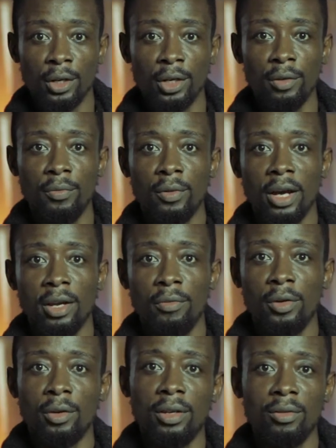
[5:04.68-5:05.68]
if
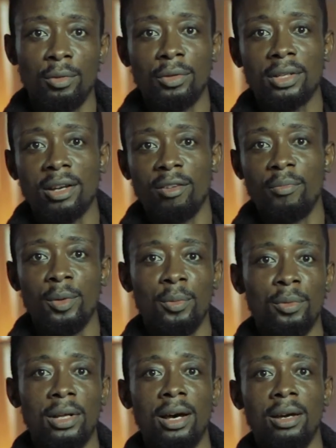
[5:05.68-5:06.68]
you're those kind of
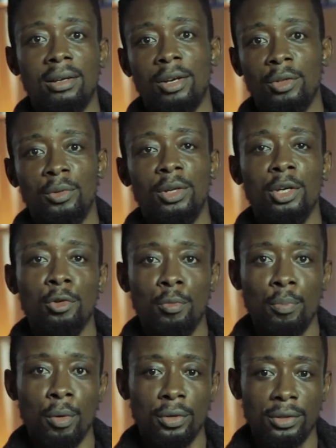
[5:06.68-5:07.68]
people that today you
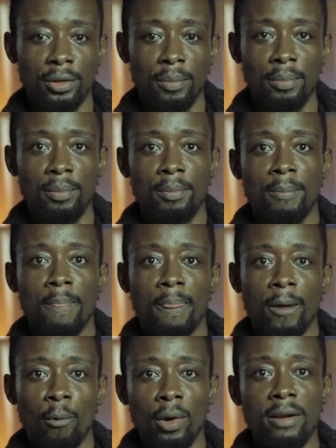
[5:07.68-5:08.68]
post
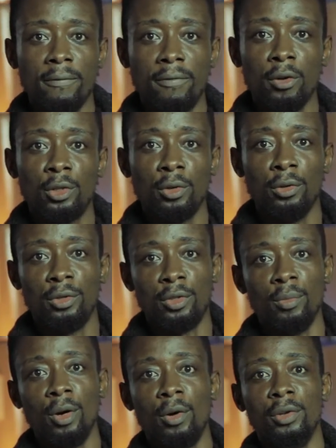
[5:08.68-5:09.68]
wedding photos,
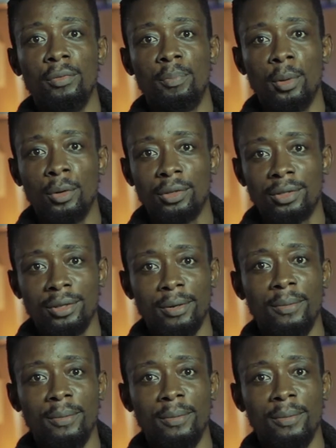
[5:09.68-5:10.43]
tomorrow you post